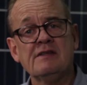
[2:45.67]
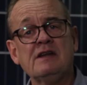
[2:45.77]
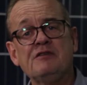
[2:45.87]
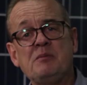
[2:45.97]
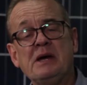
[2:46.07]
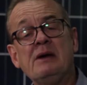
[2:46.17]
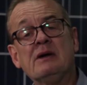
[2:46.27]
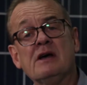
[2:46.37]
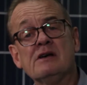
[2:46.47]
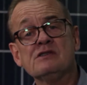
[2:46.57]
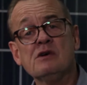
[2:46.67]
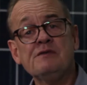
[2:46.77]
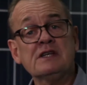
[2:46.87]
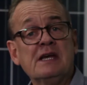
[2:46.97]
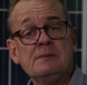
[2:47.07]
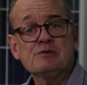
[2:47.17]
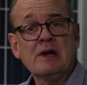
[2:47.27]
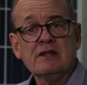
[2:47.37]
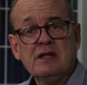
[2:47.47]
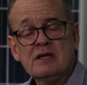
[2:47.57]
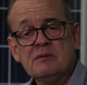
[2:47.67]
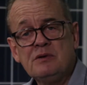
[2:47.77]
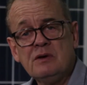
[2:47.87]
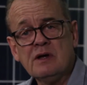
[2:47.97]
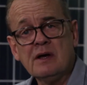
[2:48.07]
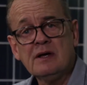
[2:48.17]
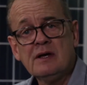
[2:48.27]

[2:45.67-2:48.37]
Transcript: that if the power goes off, it keeps running their computer.